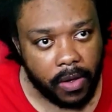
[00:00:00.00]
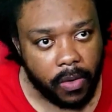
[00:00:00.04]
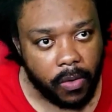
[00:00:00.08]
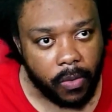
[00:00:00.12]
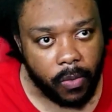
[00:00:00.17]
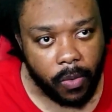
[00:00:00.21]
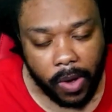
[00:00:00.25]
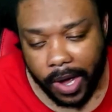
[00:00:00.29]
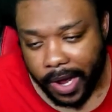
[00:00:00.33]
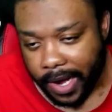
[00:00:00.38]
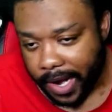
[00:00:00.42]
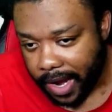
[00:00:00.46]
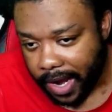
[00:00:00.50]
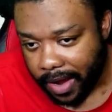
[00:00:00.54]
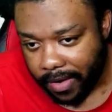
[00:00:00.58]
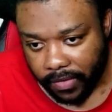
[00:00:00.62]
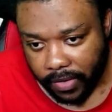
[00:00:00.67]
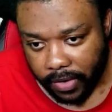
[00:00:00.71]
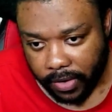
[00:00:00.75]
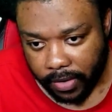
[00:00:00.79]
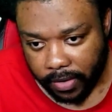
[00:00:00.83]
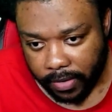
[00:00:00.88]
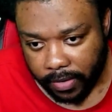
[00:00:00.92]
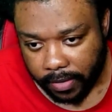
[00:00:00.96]

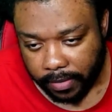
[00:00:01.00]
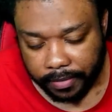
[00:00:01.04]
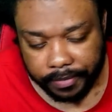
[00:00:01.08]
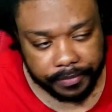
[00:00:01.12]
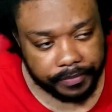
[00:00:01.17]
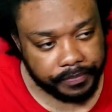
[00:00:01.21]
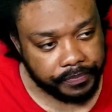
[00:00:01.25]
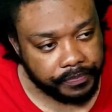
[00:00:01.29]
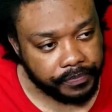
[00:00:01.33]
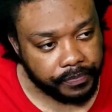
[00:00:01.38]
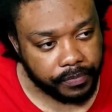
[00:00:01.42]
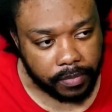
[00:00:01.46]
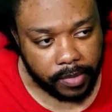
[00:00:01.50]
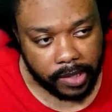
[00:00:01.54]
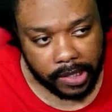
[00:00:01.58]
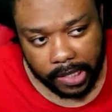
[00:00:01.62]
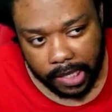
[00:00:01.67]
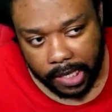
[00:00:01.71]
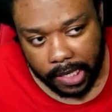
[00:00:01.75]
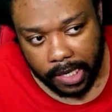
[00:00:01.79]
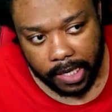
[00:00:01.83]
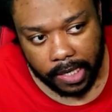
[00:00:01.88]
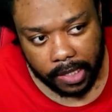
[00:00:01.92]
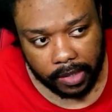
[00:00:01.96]
whatever
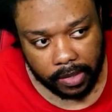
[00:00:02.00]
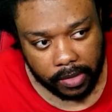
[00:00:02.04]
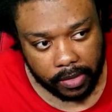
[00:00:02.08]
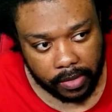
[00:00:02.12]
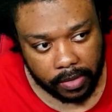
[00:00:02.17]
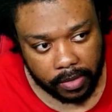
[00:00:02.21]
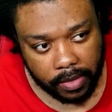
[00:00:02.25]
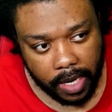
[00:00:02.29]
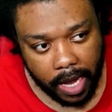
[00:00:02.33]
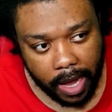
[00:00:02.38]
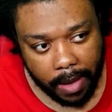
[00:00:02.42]
because